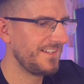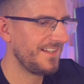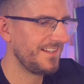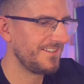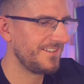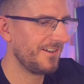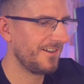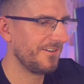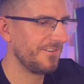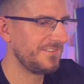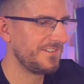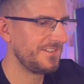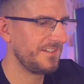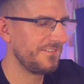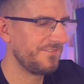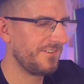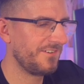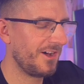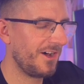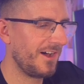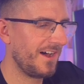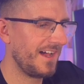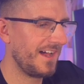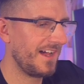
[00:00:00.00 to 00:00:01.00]
technology
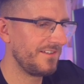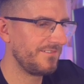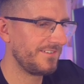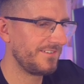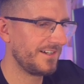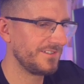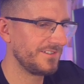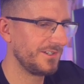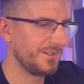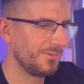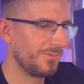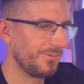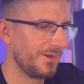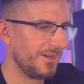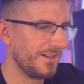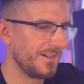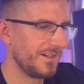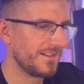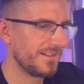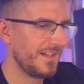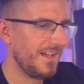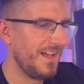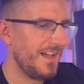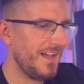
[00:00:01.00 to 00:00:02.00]
for higher value
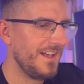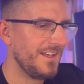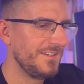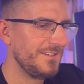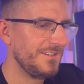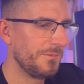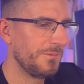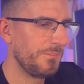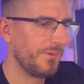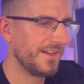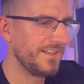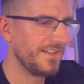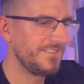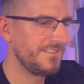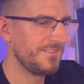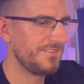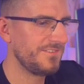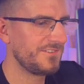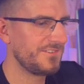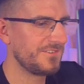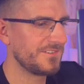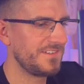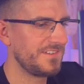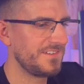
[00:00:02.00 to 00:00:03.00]
work. Your blend
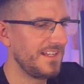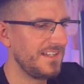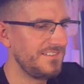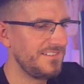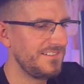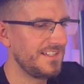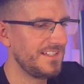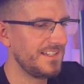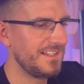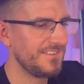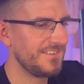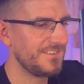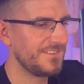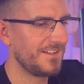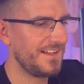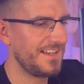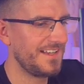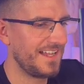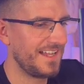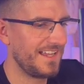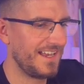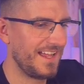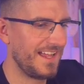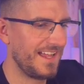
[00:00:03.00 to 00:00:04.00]
of strategic
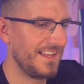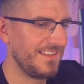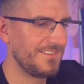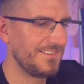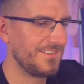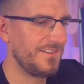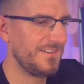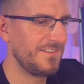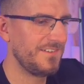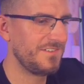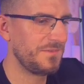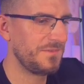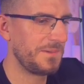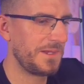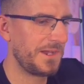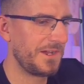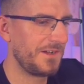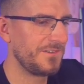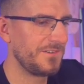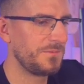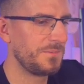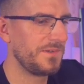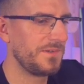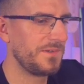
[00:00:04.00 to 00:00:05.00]
insight and hands-on
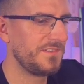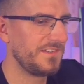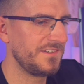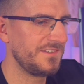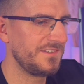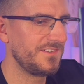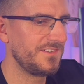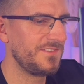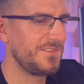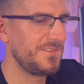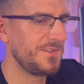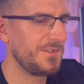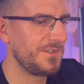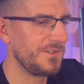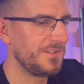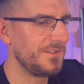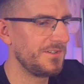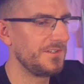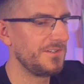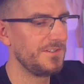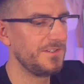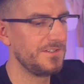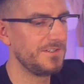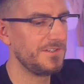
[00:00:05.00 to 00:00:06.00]
experience positions
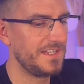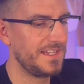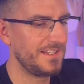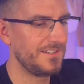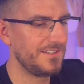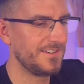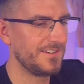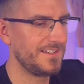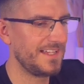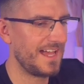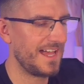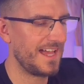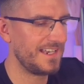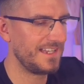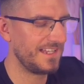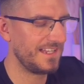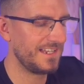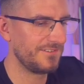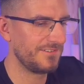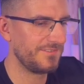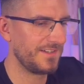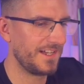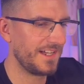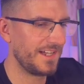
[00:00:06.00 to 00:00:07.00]
you uniquely at
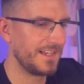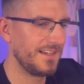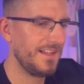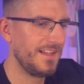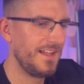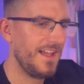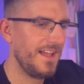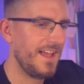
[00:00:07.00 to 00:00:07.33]
Innovate.